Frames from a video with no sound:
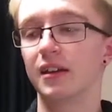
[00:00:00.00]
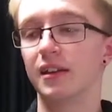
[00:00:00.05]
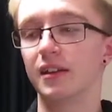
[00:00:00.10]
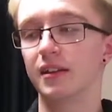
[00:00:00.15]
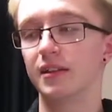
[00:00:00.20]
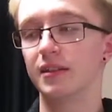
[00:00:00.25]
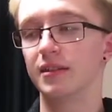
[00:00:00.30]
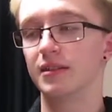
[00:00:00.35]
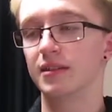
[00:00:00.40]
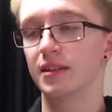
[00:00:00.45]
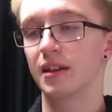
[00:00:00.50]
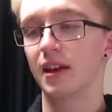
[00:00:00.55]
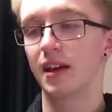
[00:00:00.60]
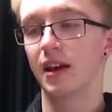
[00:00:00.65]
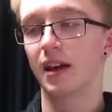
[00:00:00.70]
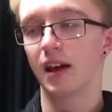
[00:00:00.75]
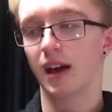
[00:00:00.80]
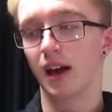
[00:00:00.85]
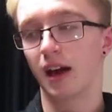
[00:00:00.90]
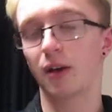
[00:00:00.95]
is
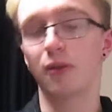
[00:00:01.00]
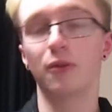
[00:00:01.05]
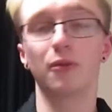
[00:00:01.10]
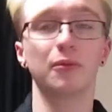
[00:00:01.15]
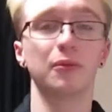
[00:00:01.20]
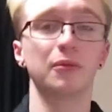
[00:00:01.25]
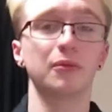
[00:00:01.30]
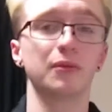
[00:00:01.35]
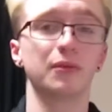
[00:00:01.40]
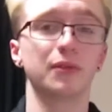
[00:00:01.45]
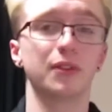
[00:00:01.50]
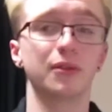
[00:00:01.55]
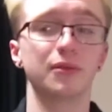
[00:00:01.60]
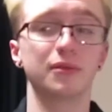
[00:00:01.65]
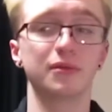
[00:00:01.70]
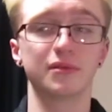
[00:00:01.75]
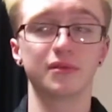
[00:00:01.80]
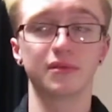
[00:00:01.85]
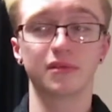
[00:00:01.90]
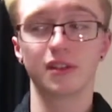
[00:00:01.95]
how
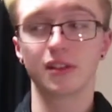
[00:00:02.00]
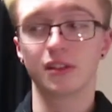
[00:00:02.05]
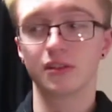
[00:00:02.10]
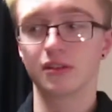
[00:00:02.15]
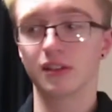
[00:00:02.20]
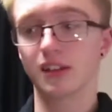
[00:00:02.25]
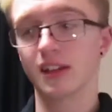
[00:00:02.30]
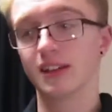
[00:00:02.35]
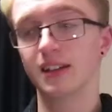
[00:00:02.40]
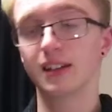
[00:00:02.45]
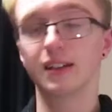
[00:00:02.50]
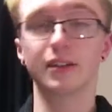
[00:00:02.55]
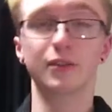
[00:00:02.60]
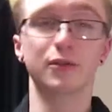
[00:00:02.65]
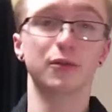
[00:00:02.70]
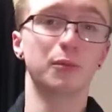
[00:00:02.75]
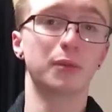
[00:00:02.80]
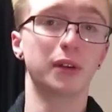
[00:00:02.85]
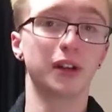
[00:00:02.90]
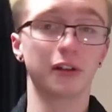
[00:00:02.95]
those genetically
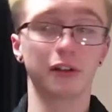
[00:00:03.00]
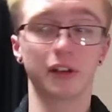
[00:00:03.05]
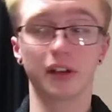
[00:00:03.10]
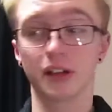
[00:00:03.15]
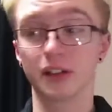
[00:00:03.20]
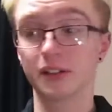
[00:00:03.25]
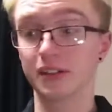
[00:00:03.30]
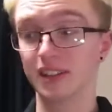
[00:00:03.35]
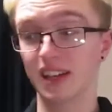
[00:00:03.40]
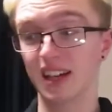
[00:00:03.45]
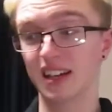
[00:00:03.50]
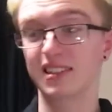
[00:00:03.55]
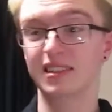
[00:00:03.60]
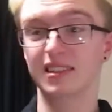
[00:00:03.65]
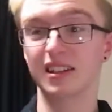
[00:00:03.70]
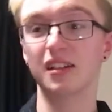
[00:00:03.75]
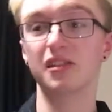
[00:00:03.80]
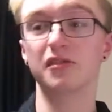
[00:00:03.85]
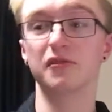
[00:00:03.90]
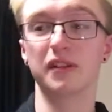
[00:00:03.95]
superior next
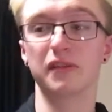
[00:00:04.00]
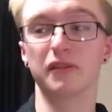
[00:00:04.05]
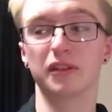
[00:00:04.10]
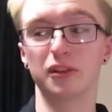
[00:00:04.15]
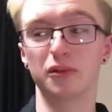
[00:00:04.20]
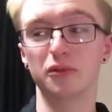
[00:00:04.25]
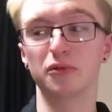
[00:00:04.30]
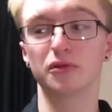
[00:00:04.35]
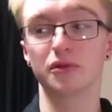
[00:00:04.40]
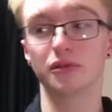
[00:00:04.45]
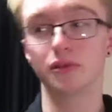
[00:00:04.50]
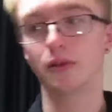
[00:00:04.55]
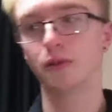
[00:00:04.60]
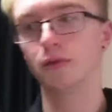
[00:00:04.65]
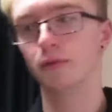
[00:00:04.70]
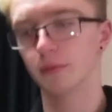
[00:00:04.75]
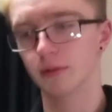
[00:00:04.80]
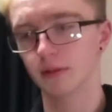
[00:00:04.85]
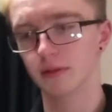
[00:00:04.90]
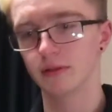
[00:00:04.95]
stage of evolution
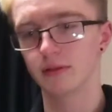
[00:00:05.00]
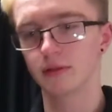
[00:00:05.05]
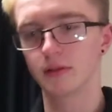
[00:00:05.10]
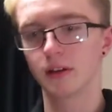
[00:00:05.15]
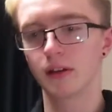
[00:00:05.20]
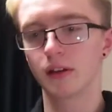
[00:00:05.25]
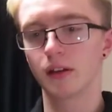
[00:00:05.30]
humans